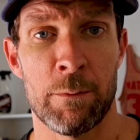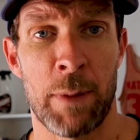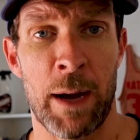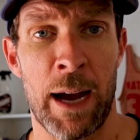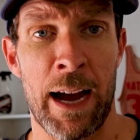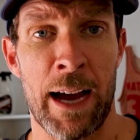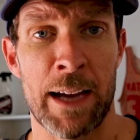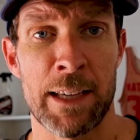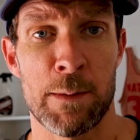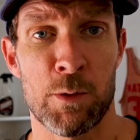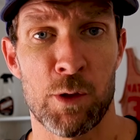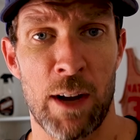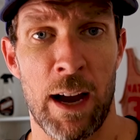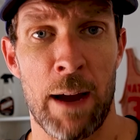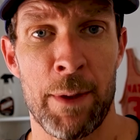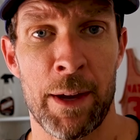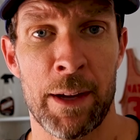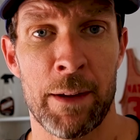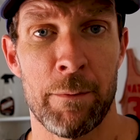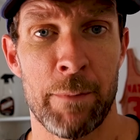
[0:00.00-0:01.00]
by
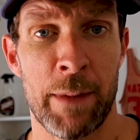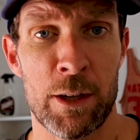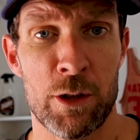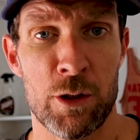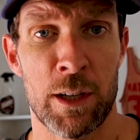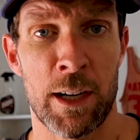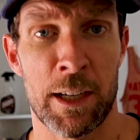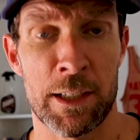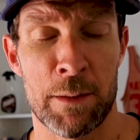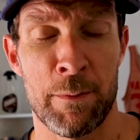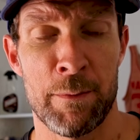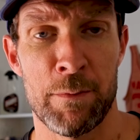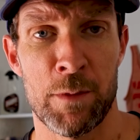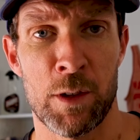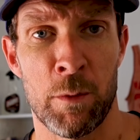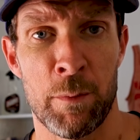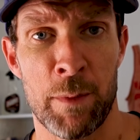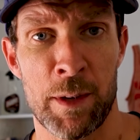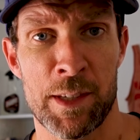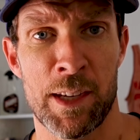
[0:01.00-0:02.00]
subscribing. Make sure you
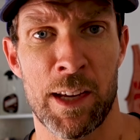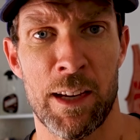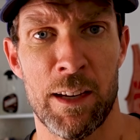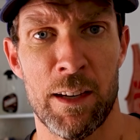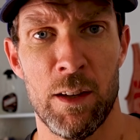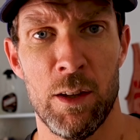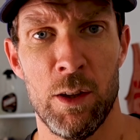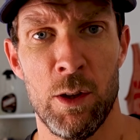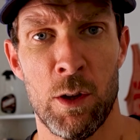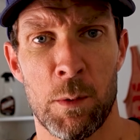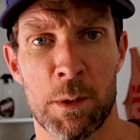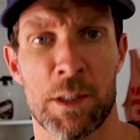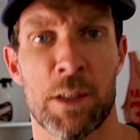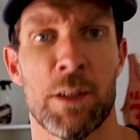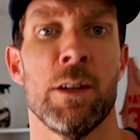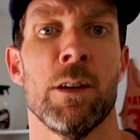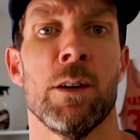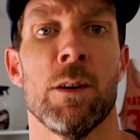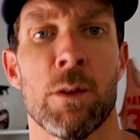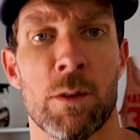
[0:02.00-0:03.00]
don't miss it. You know what to
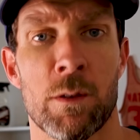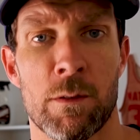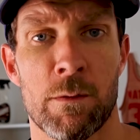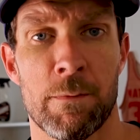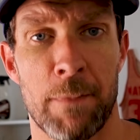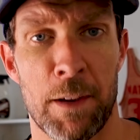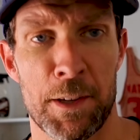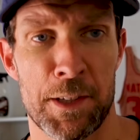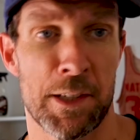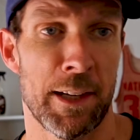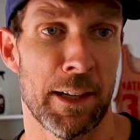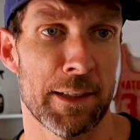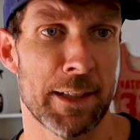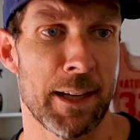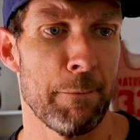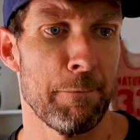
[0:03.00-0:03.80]
do. I'll see you next